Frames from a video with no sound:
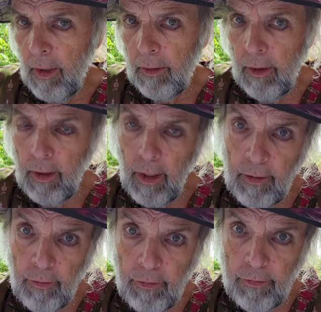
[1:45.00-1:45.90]
Look, I
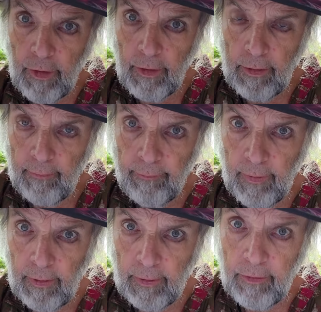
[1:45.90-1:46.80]
know this narrative
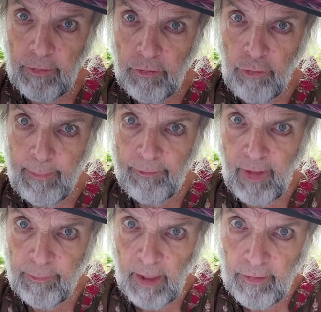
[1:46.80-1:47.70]
is extremely
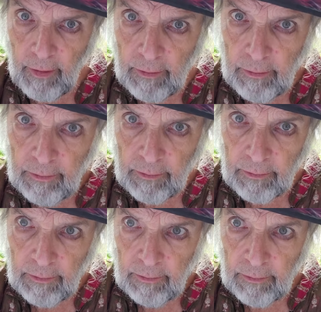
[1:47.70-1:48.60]
fast-paced.
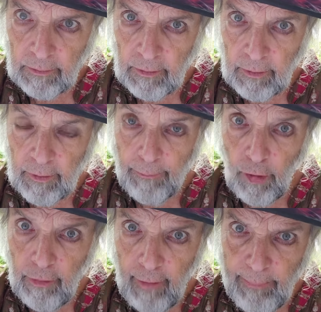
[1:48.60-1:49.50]
So I'm
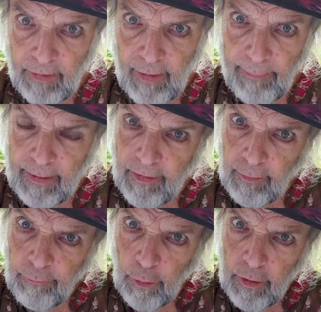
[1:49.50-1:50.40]
trying to wrap this up in less
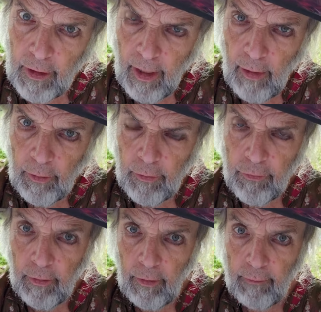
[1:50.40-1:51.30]
than 40
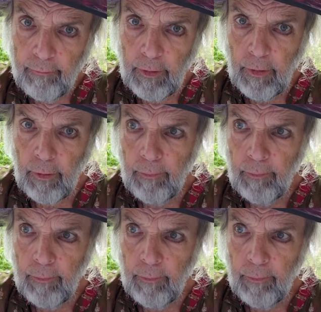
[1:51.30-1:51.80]
hours of video